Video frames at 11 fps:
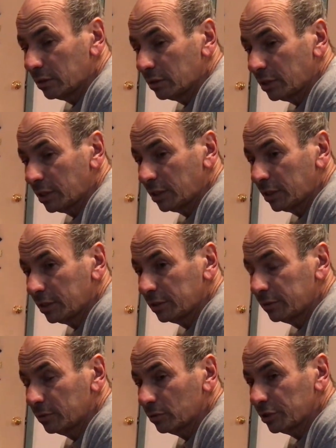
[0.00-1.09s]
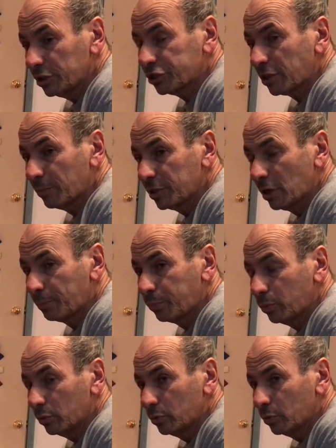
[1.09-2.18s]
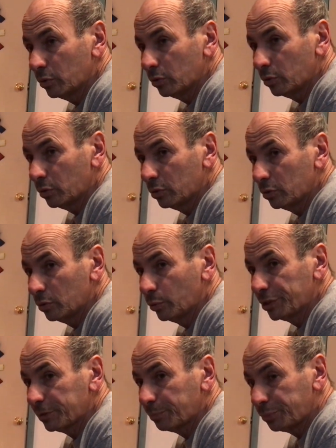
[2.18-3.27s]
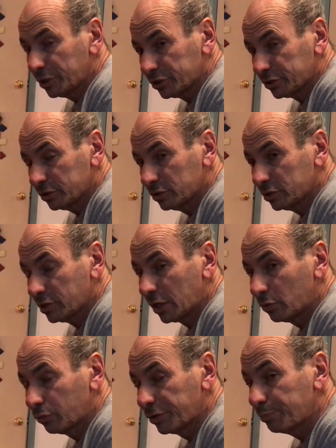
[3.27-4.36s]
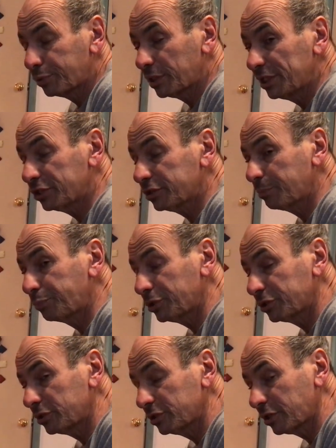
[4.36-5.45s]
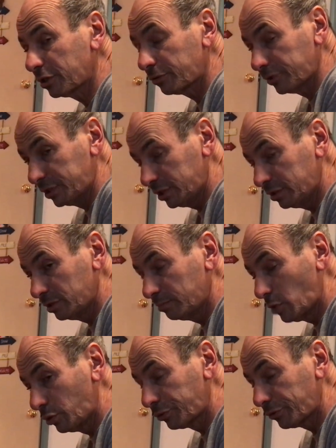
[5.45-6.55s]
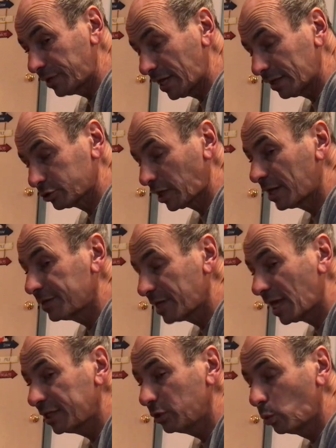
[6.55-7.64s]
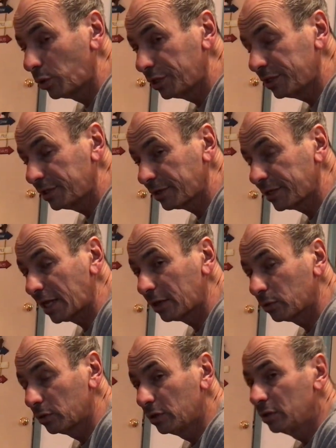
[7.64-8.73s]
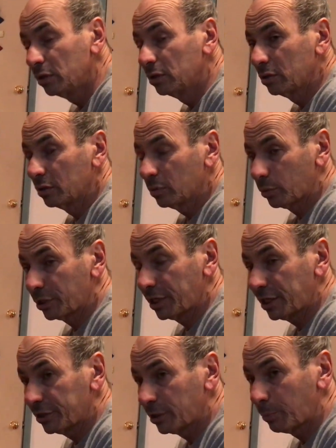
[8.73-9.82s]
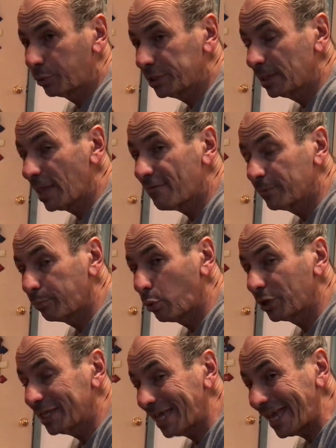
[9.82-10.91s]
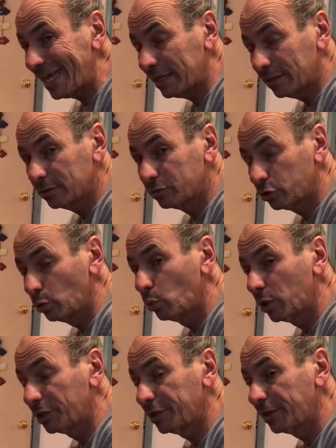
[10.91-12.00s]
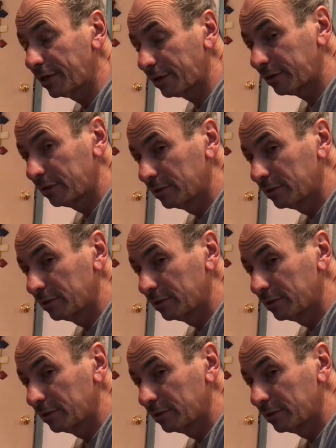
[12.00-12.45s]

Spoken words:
and he set me up with pistons that'll replace the pistons that are in the motor now. So I got 9-to-1 in there now. We're going to end up with 11.8-to-1 in there.